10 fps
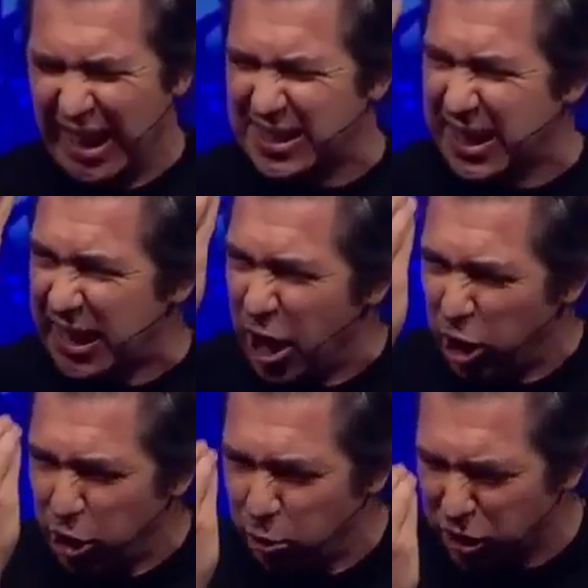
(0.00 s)
It's like
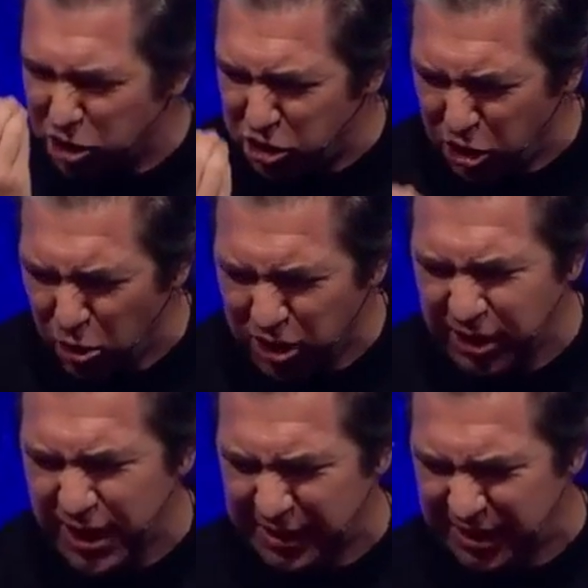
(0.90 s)
you are so
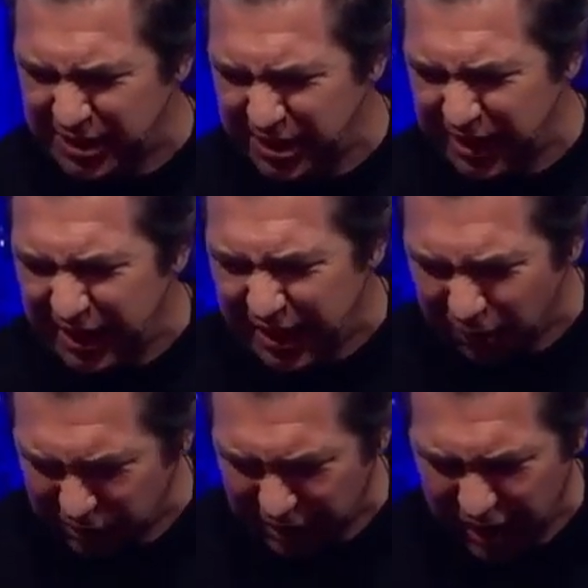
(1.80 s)
connected to the
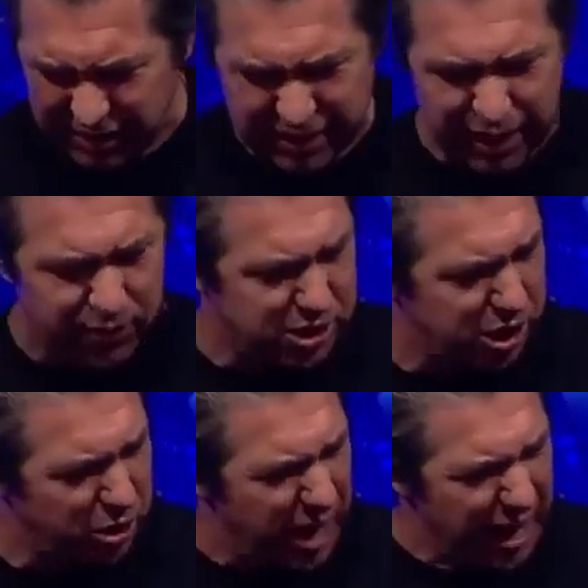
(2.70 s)
gift that God's given
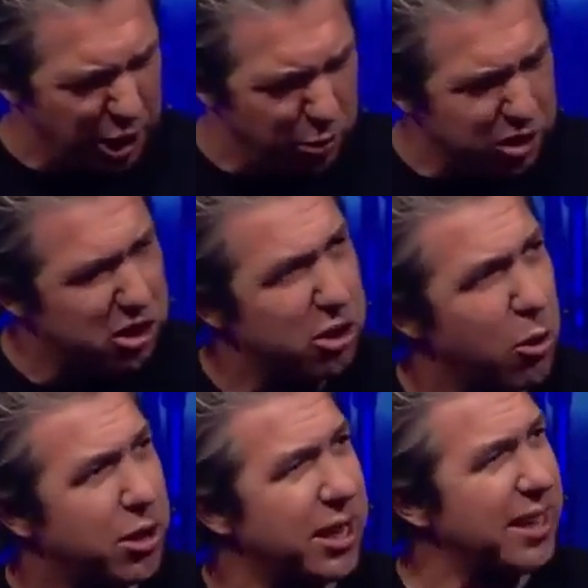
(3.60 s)
to you, and you are
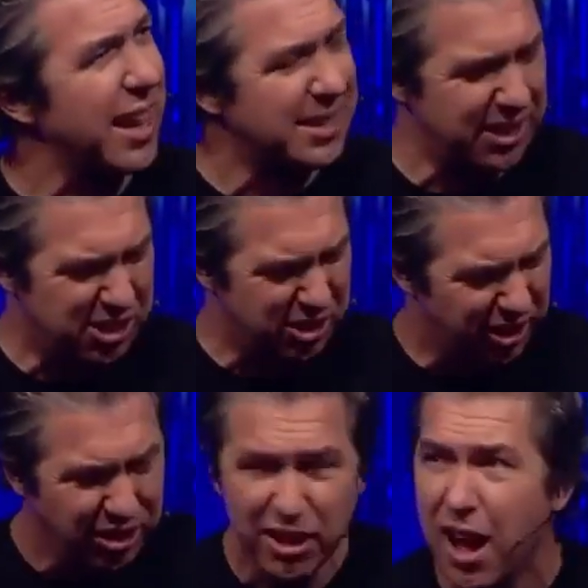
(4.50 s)
so connected to
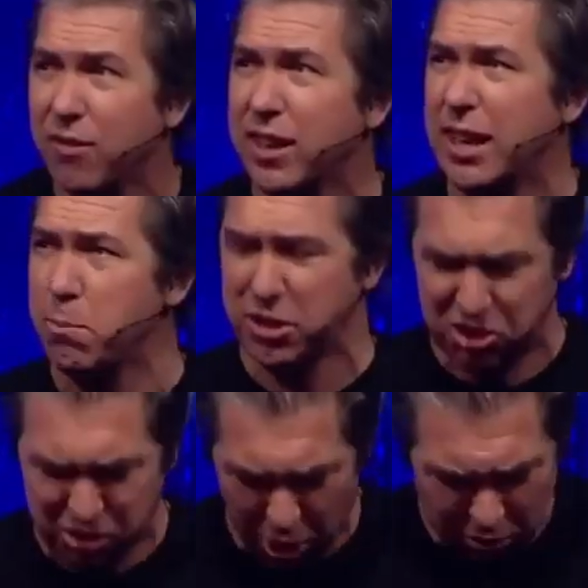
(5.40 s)
the love that He
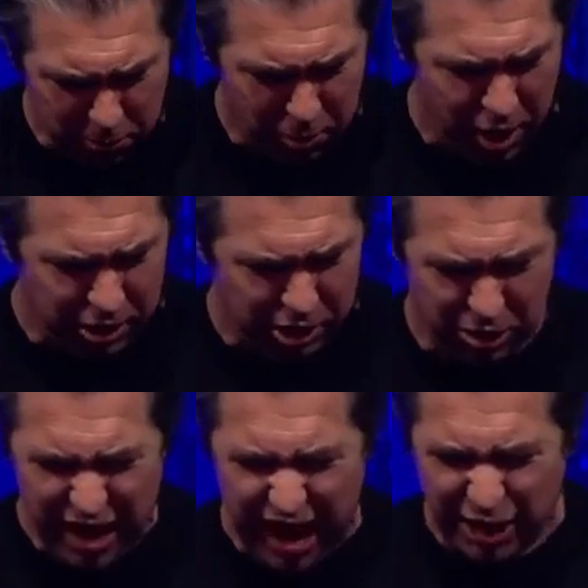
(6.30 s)
bestowed upon
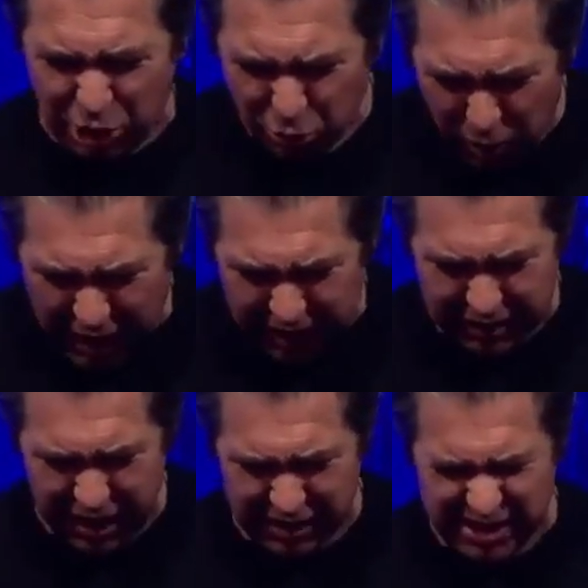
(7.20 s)
you, and you
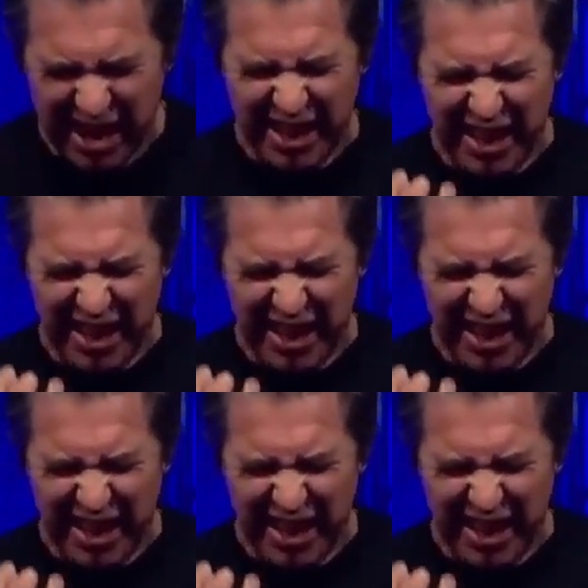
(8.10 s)
recognize